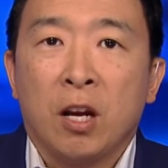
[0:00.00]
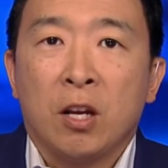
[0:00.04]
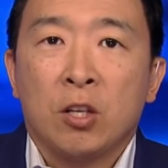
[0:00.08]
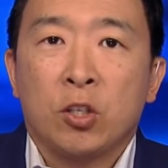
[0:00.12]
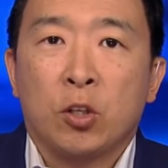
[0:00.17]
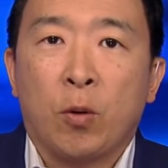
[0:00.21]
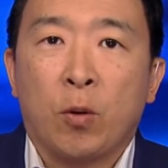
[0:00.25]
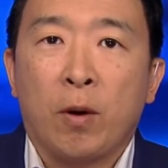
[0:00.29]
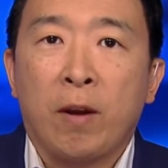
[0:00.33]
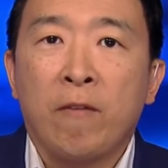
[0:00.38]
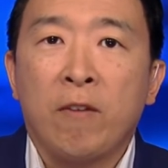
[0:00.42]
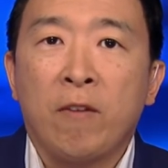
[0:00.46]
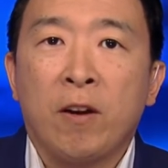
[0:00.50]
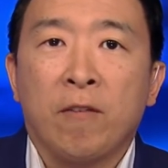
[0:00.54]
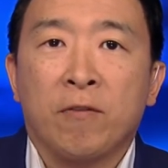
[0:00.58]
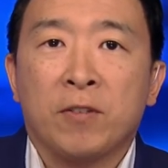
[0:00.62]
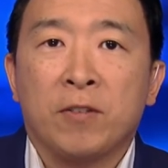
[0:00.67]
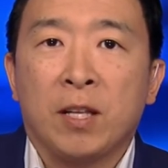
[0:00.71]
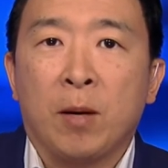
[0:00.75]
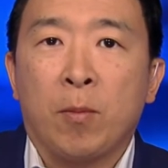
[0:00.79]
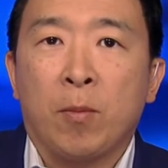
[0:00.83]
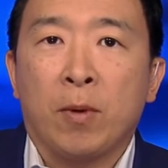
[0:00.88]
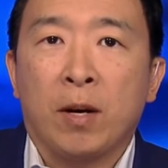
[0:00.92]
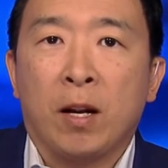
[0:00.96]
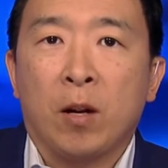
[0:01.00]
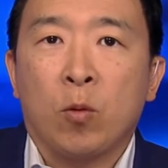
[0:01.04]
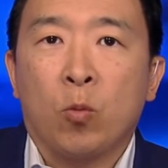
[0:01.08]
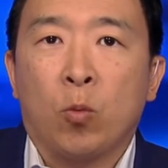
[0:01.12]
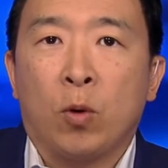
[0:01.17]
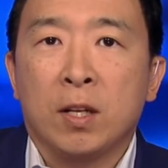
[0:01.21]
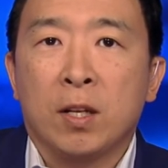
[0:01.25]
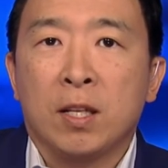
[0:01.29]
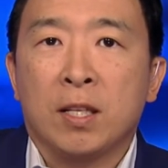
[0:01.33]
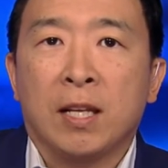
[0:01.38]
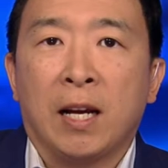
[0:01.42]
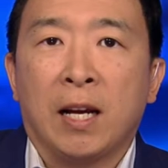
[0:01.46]
So even if someone on
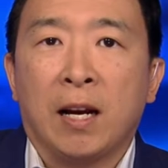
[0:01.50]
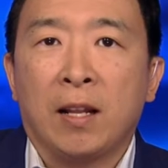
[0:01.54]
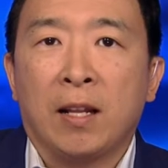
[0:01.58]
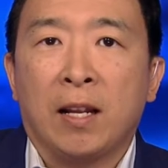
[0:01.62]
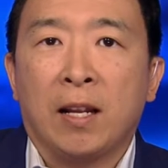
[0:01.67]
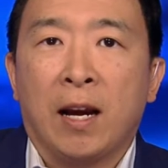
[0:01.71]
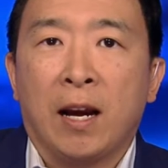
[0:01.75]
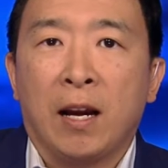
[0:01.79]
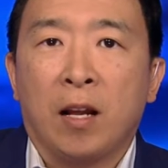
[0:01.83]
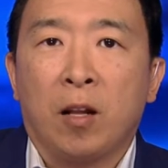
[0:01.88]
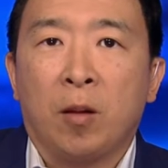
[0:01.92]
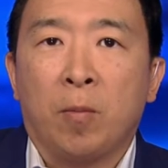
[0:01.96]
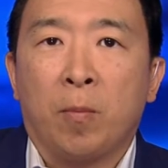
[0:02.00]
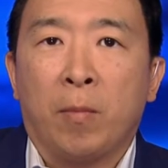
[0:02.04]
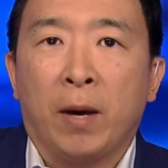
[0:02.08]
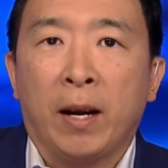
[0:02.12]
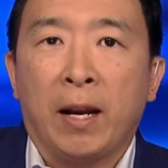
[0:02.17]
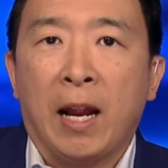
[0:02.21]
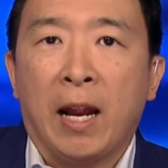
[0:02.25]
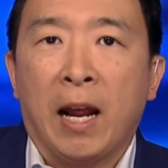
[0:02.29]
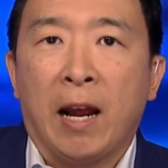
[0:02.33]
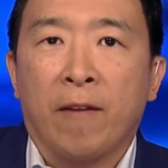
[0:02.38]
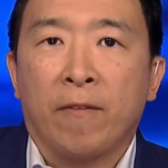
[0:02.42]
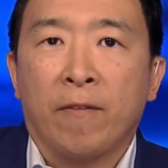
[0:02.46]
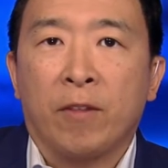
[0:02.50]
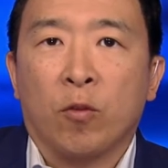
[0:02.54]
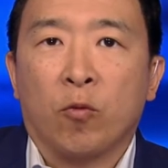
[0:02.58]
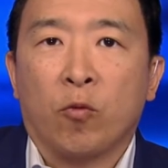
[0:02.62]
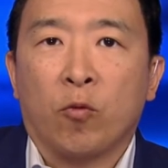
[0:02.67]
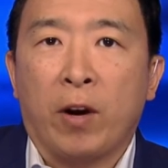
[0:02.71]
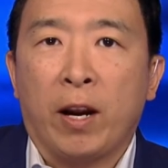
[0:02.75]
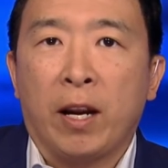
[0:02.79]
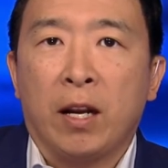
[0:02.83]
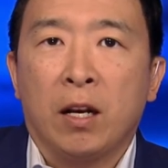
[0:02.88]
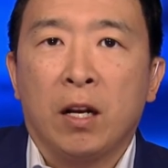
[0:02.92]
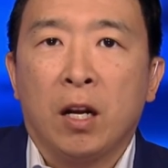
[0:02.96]
one side of the aisle might have the
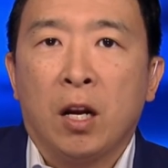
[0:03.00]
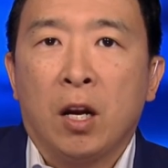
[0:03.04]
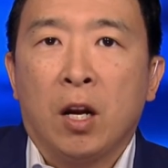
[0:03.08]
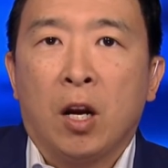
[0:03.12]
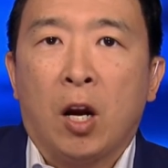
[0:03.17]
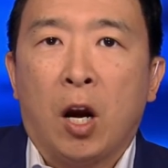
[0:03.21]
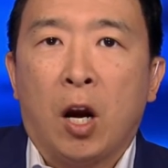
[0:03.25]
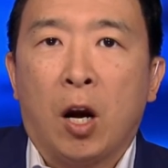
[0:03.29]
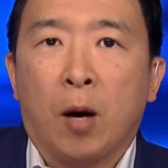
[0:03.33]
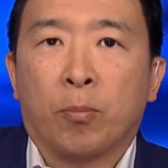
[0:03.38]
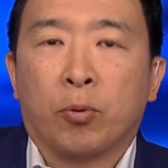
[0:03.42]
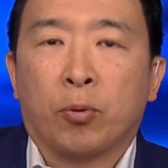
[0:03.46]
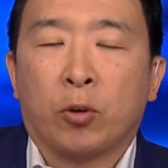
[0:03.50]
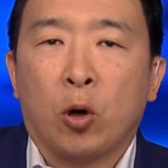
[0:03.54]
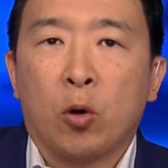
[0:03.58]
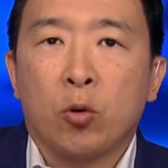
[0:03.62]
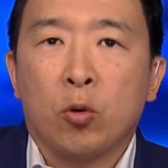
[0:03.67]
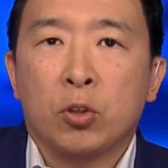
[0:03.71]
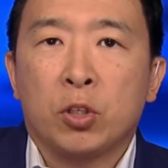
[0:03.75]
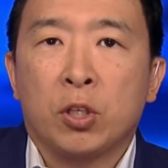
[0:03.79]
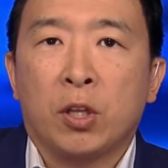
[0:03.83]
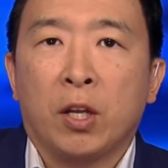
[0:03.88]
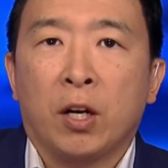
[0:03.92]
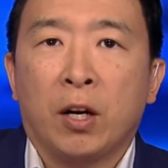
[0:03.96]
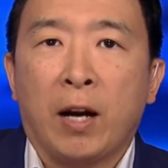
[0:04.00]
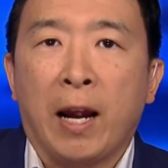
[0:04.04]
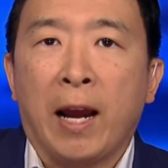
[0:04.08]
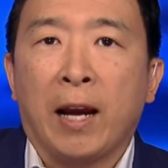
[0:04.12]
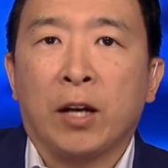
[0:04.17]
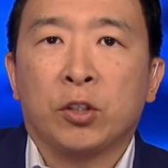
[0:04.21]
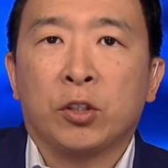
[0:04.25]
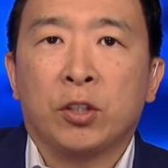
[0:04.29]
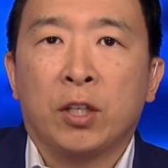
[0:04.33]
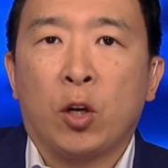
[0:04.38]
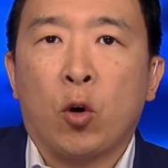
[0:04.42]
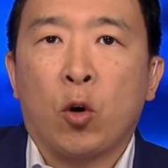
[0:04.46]
right approach, they're
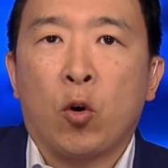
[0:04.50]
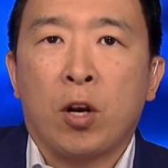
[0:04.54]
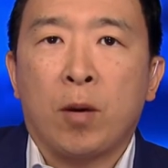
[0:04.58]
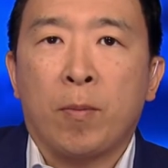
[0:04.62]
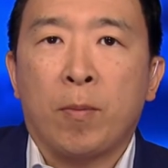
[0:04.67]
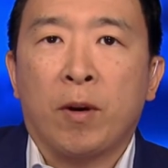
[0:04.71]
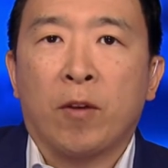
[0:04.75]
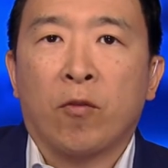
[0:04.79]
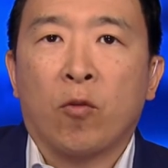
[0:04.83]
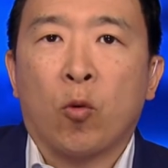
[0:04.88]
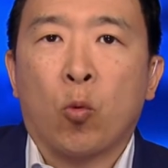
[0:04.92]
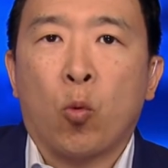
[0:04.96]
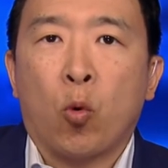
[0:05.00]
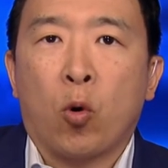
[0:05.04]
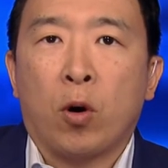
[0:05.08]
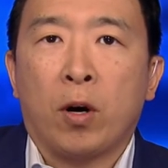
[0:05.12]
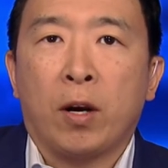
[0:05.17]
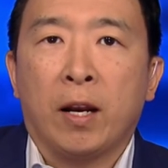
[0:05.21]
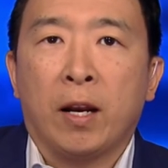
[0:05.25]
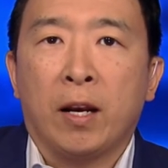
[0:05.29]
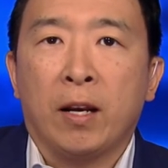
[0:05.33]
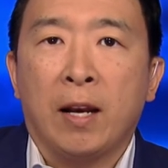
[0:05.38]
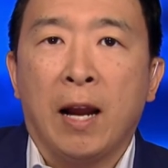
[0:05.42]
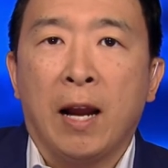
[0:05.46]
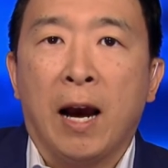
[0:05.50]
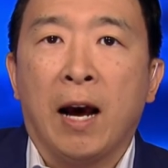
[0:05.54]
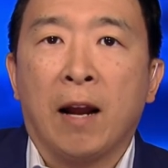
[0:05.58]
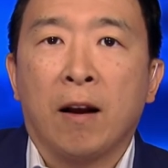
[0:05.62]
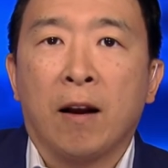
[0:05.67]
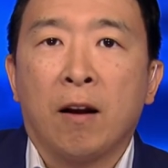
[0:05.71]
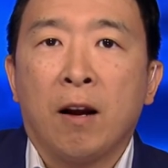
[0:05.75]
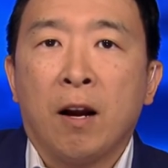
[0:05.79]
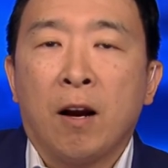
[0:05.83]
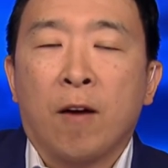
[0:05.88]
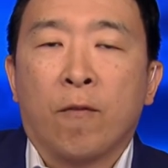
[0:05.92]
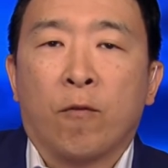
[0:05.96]
actually going to be rewarded
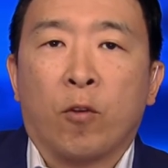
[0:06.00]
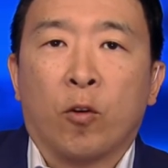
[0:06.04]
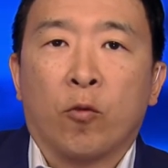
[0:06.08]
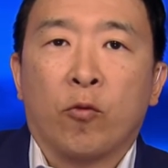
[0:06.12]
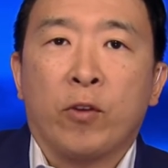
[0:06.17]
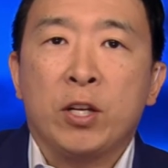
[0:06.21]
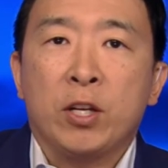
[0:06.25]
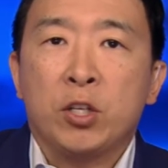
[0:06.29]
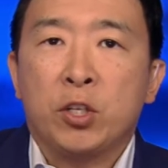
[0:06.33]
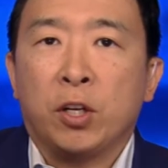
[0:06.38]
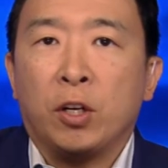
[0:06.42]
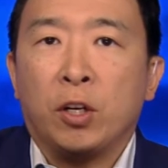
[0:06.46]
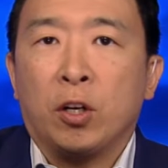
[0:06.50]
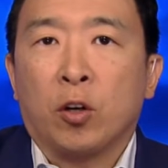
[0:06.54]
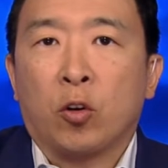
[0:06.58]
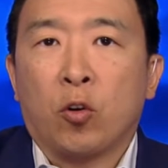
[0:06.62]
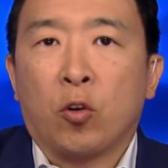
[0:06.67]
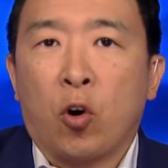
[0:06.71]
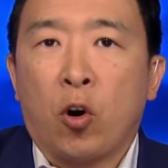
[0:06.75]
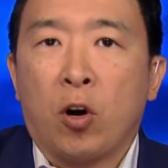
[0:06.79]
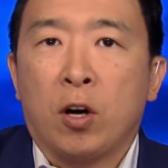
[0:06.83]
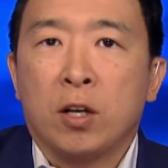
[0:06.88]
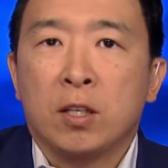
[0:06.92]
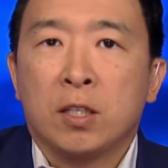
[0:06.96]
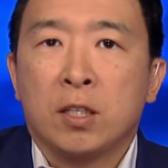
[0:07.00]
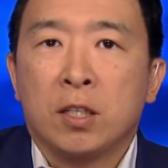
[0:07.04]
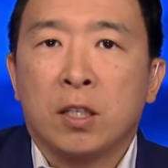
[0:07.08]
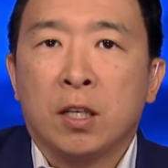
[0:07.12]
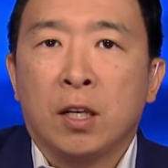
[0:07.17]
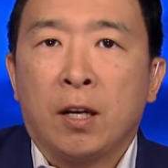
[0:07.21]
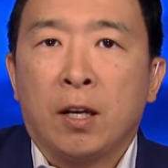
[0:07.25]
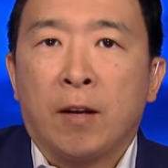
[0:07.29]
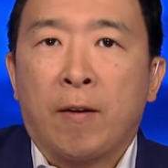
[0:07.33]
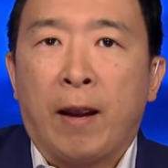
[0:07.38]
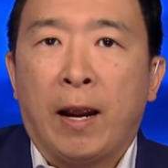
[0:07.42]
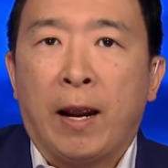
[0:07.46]
not for reaching
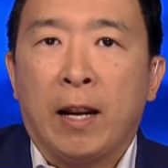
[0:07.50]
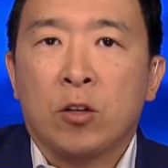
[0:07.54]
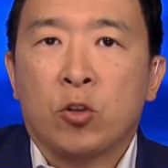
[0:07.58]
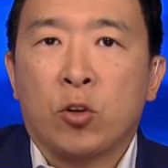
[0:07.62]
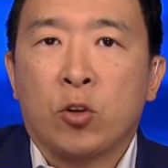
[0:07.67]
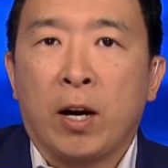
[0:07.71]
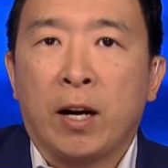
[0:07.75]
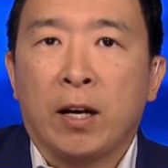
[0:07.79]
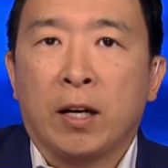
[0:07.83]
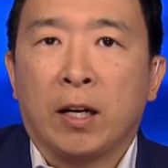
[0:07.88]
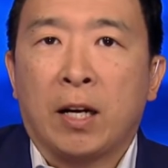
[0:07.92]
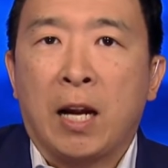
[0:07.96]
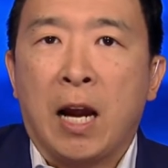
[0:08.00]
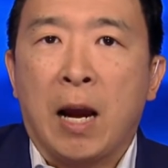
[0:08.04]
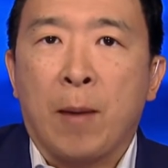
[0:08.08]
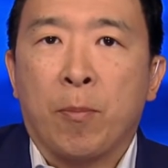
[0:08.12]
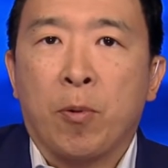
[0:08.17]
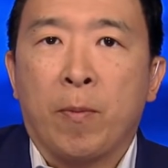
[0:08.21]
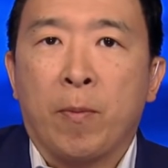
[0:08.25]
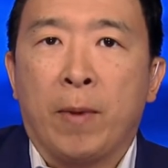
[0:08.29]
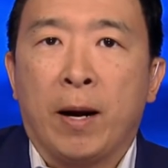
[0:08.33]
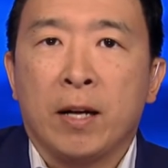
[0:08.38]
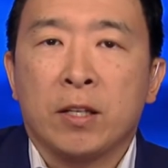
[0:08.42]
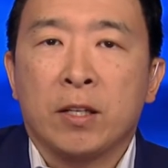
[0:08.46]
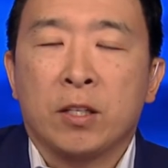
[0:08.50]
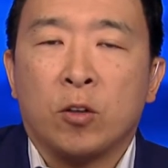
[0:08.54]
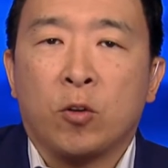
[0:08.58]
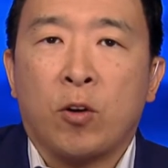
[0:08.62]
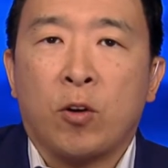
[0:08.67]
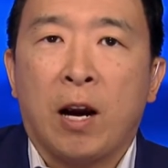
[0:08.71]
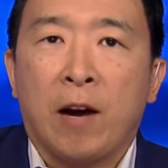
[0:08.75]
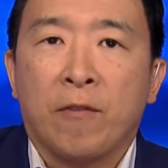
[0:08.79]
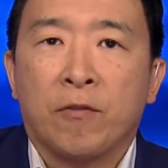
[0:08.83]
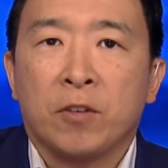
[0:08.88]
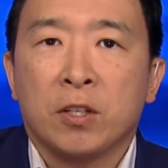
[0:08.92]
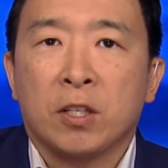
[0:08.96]
across and trying to compromise and
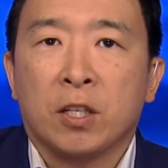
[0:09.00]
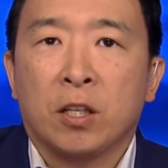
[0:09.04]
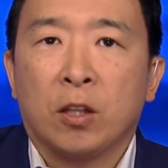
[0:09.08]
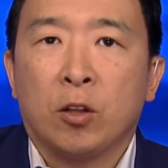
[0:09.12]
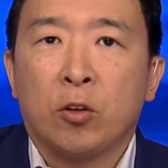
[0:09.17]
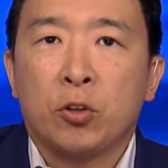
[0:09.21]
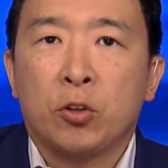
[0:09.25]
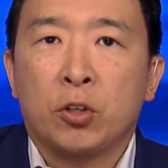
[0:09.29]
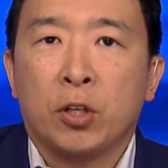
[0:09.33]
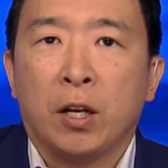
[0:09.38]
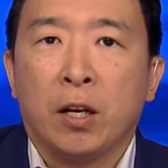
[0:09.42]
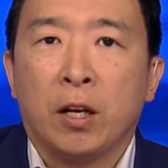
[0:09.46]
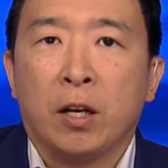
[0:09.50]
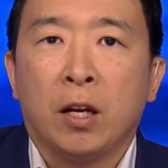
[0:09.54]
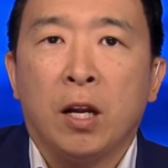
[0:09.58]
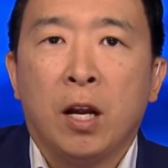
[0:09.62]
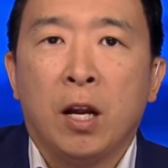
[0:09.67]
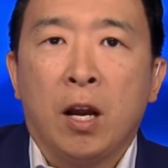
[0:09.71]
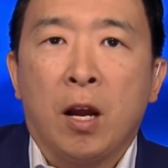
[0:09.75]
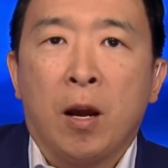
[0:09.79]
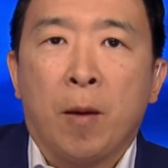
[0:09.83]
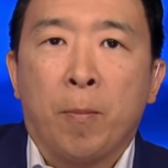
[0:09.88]
craft a solution,